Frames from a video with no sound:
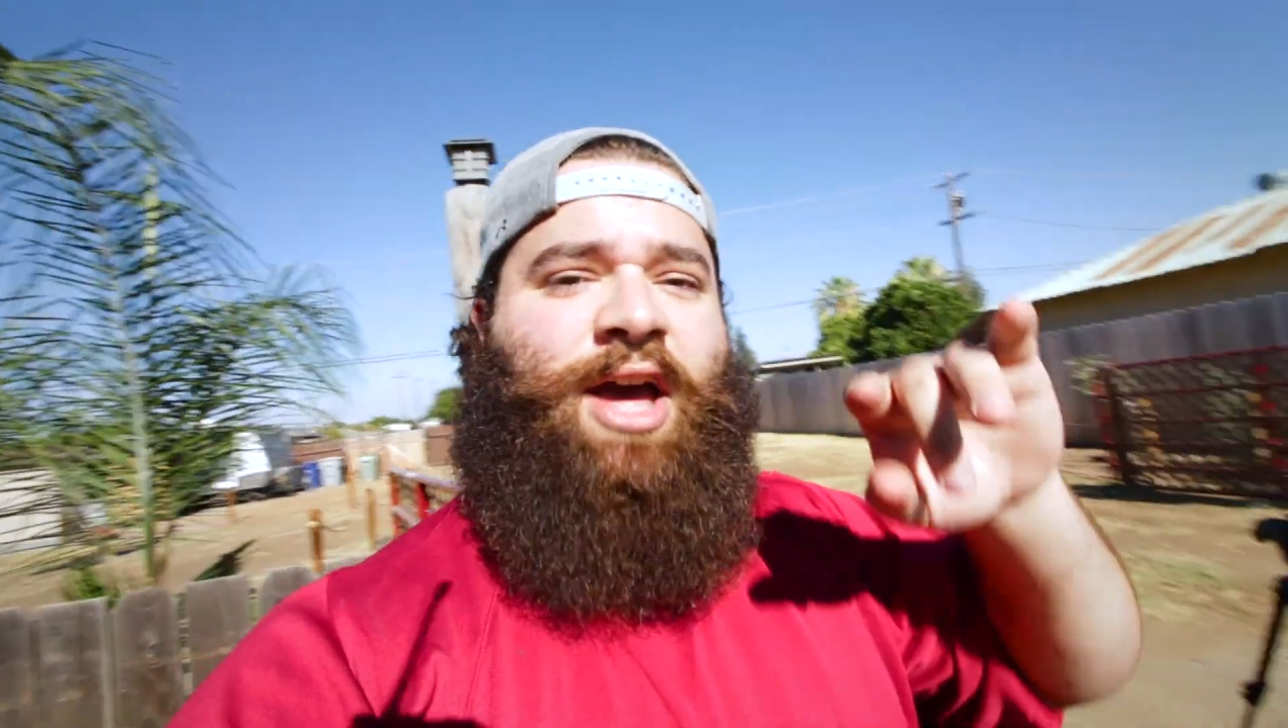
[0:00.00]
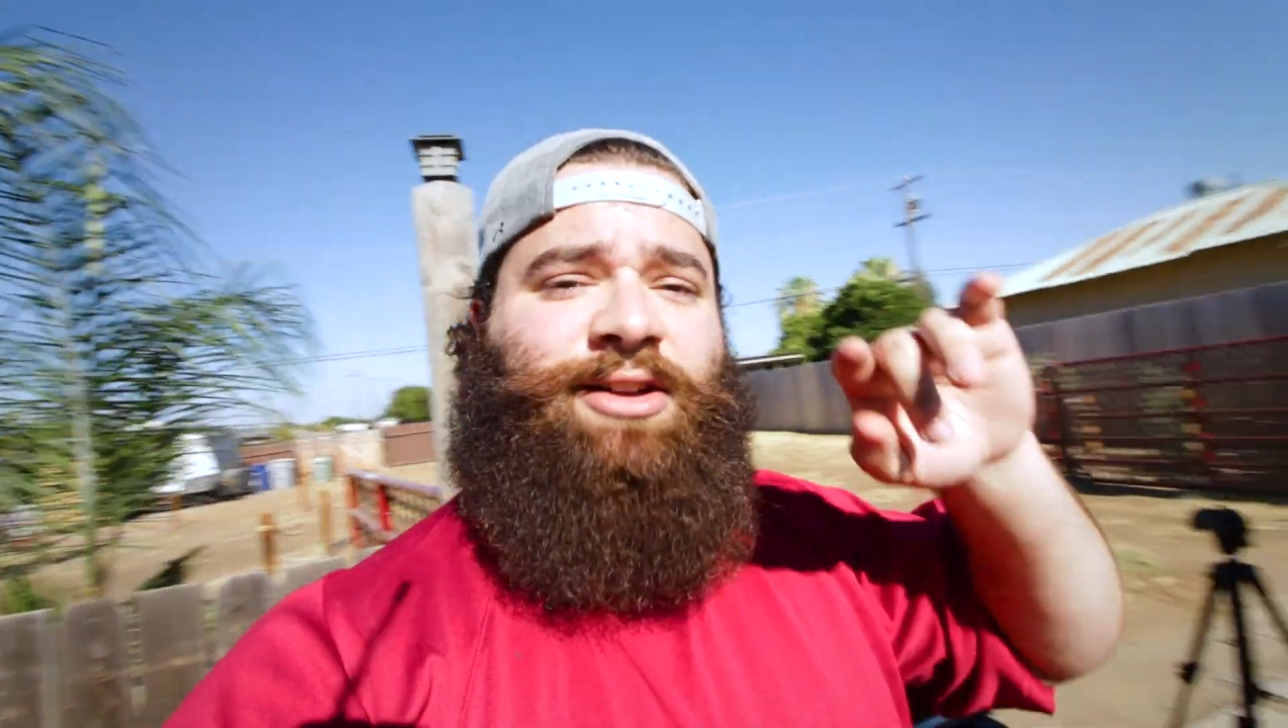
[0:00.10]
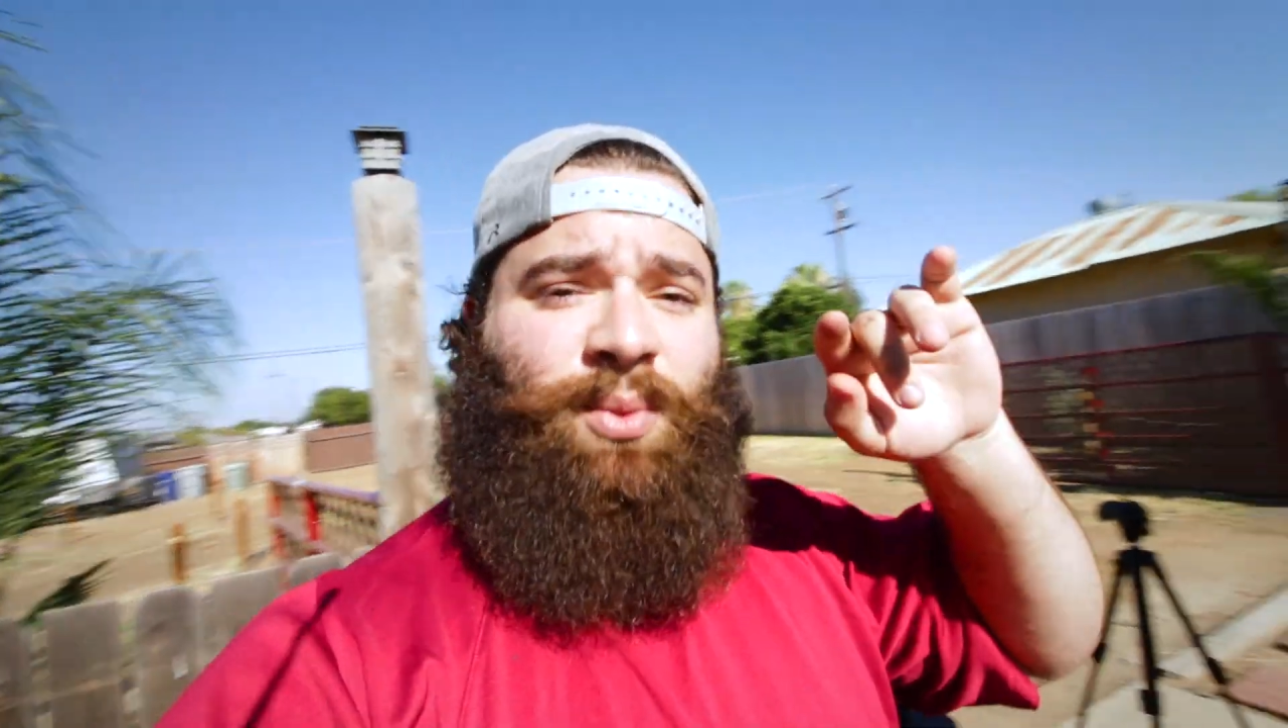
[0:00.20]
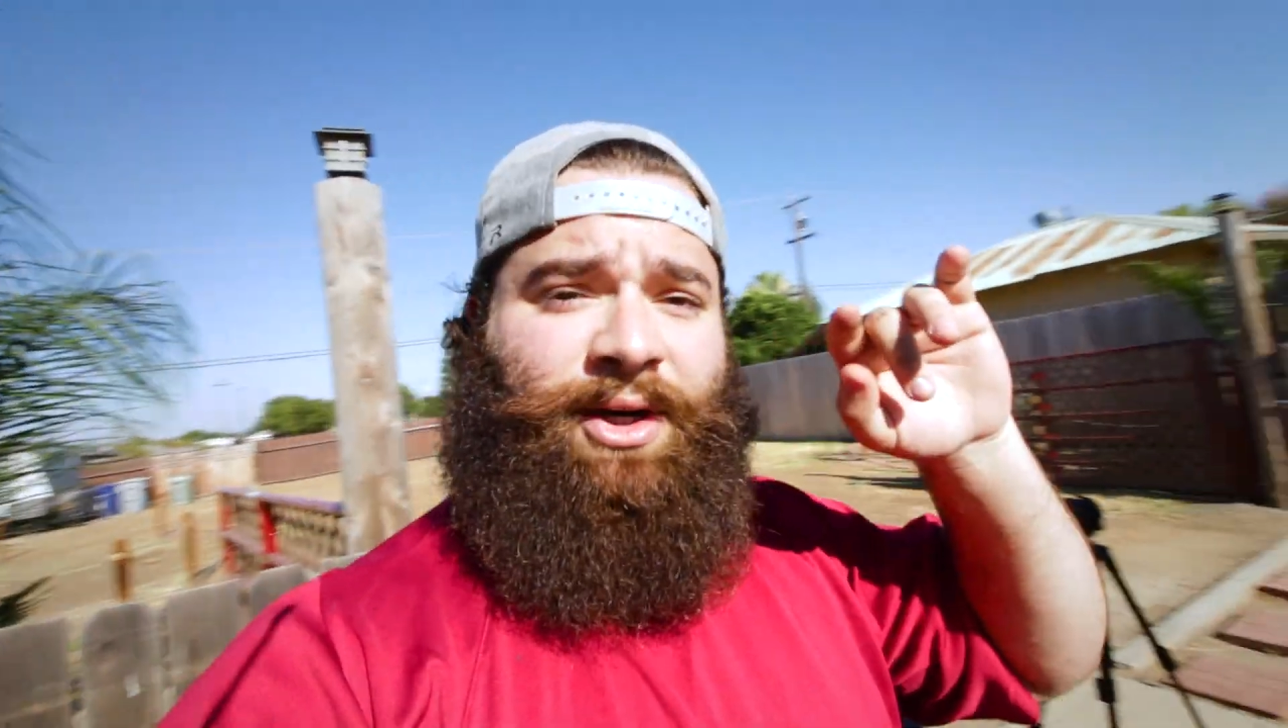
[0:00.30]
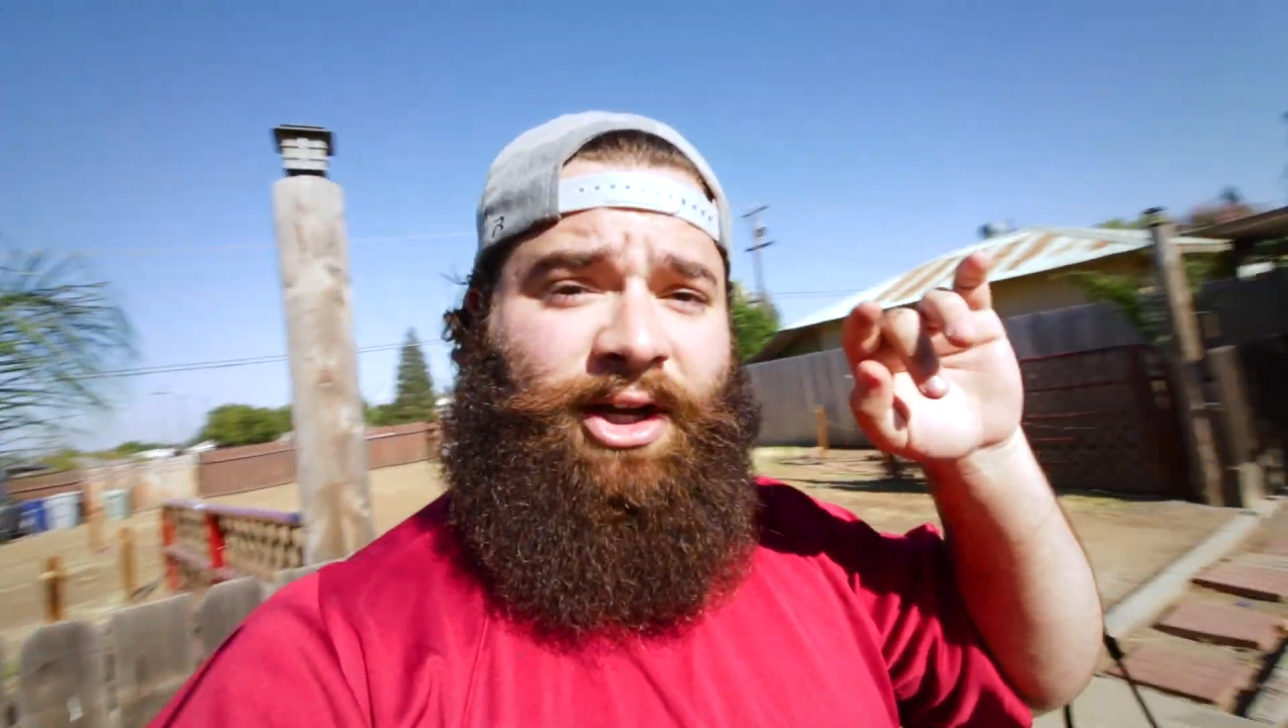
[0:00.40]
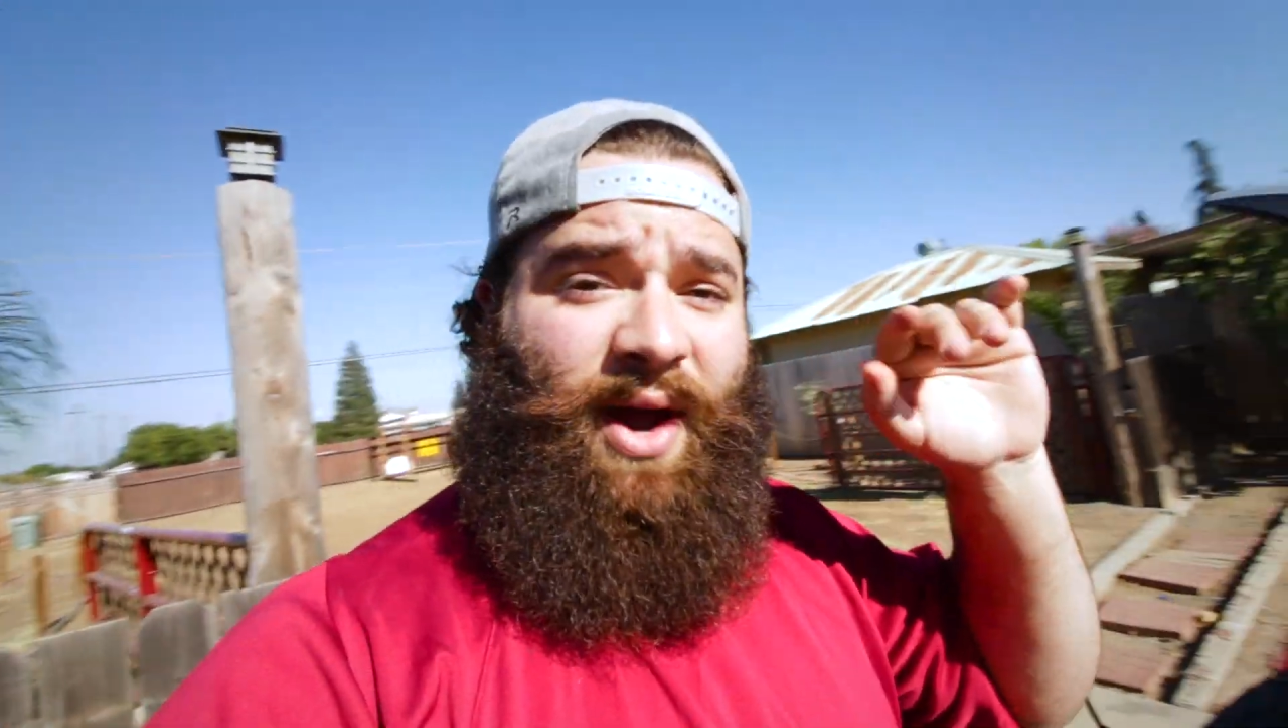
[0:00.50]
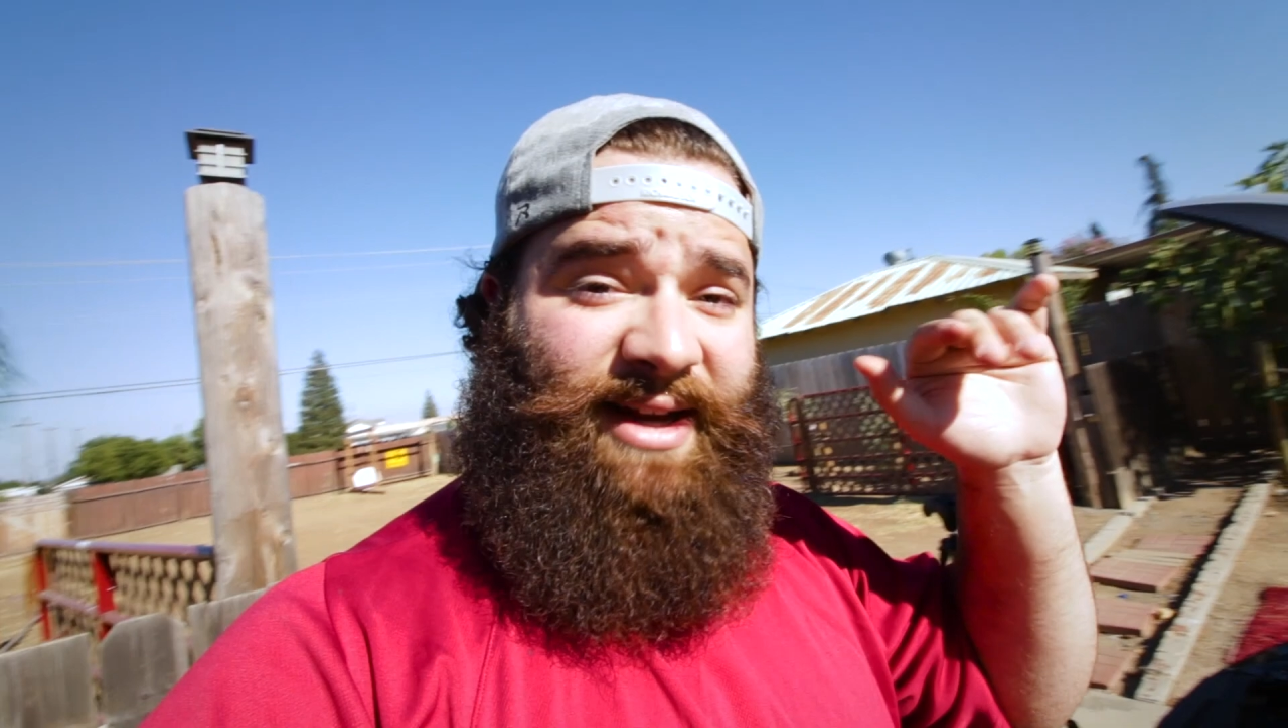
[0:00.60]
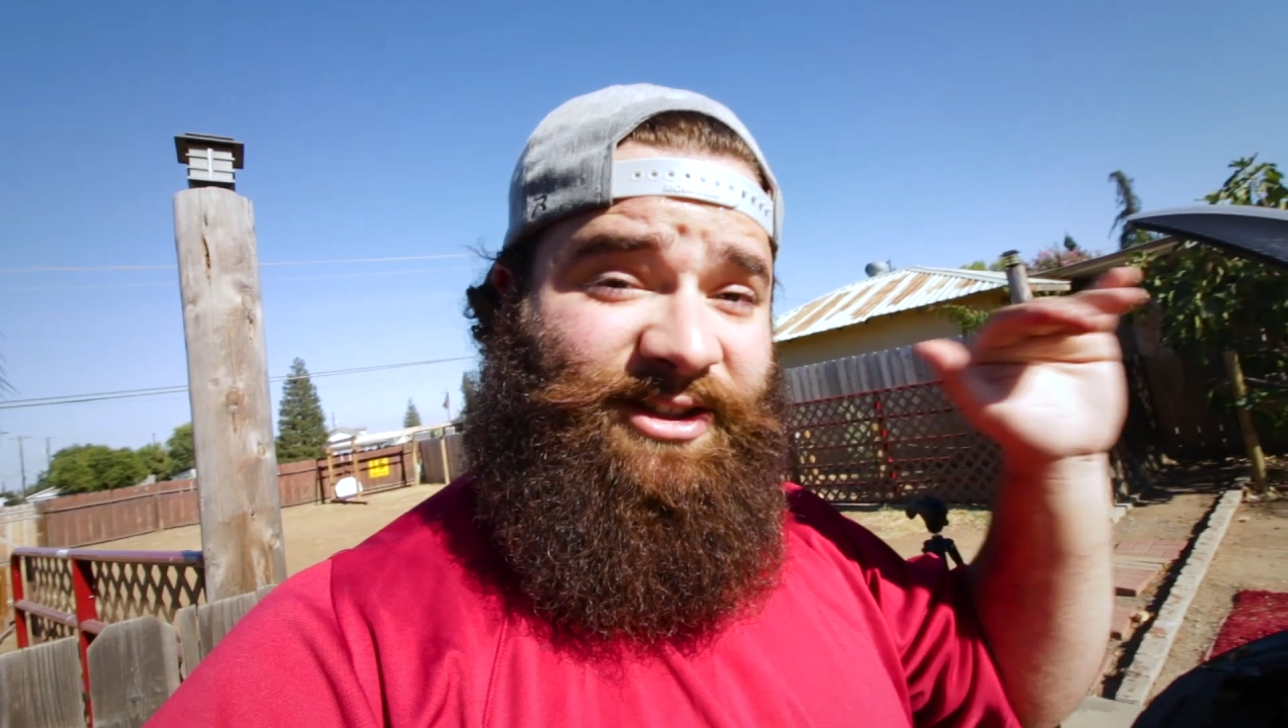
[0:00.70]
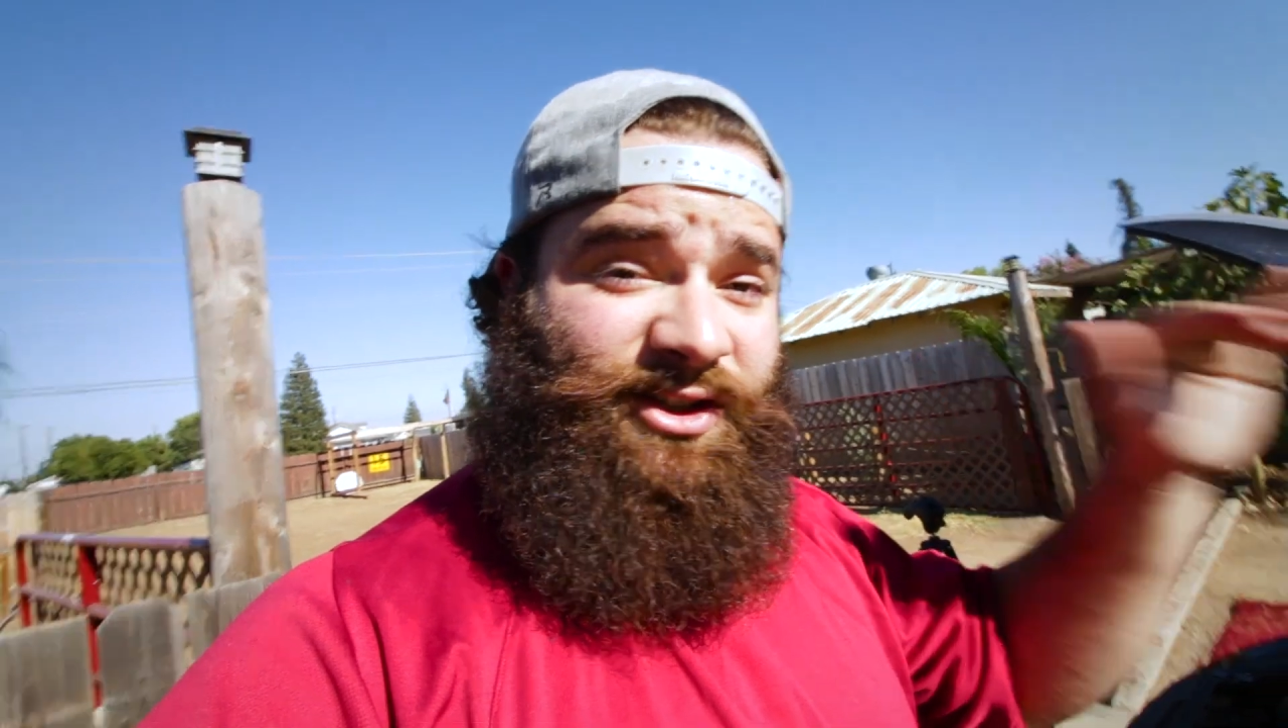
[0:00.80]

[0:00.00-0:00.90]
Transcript: So we're gonna go ahead and